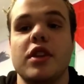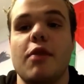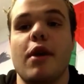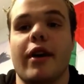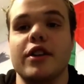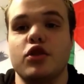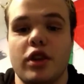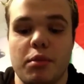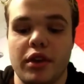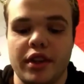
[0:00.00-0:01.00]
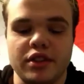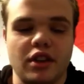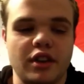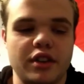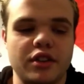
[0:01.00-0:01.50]
when the American dream really
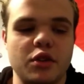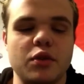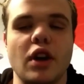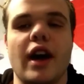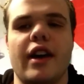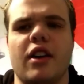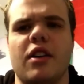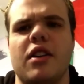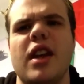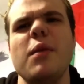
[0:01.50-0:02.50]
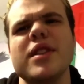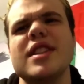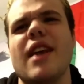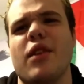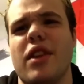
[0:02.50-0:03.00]
started to die. Or it
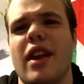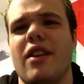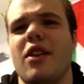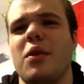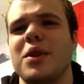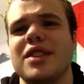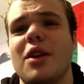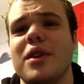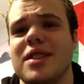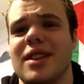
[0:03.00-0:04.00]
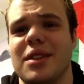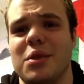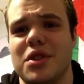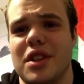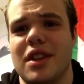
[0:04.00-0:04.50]
wasn't ever there, though. It was always an
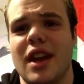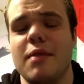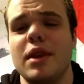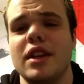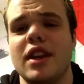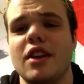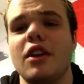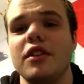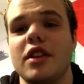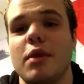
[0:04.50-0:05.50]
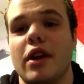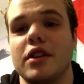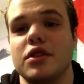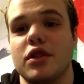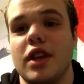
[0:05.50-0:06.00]
illusion. I mean, they call it the
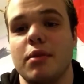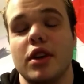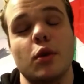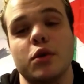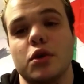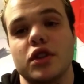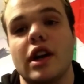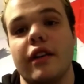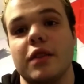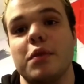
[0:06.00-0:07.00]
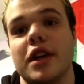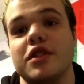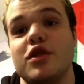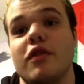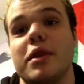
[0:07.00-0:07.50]
American dream, to quote George Carlin,
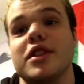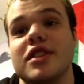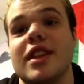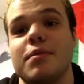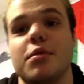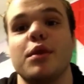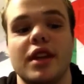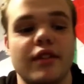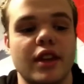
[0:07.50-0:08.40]
because you have to be asleep to believe